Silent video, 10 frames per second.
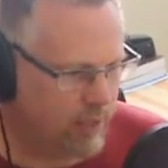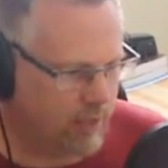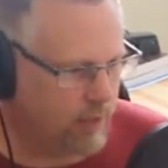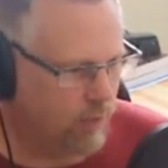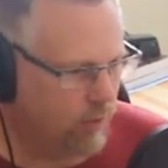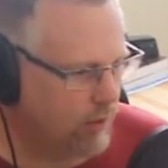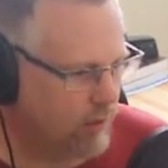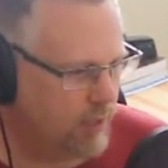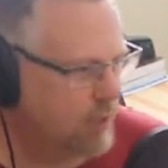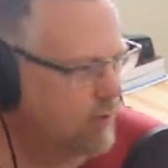geek in the
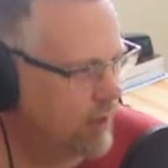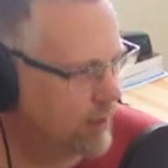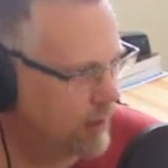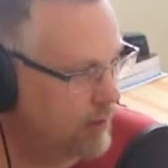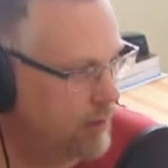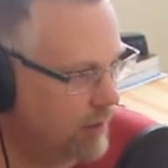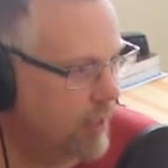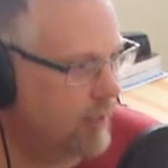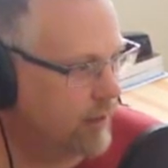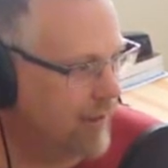world has written a Lunar
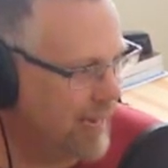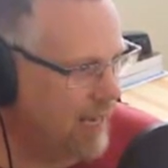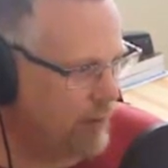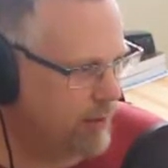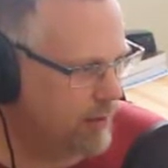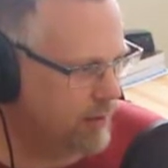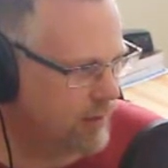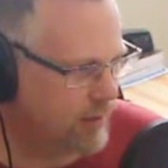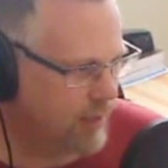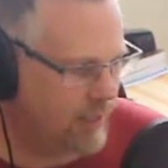Lander app,
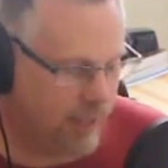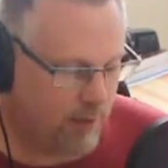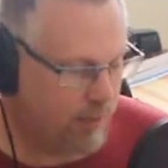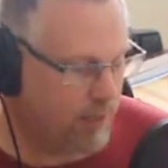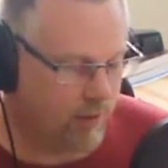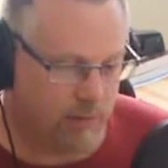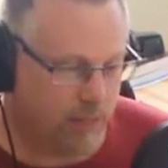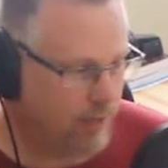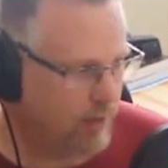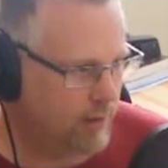and they get better and
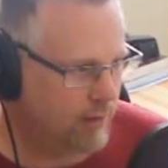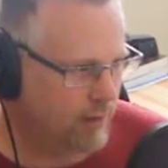better.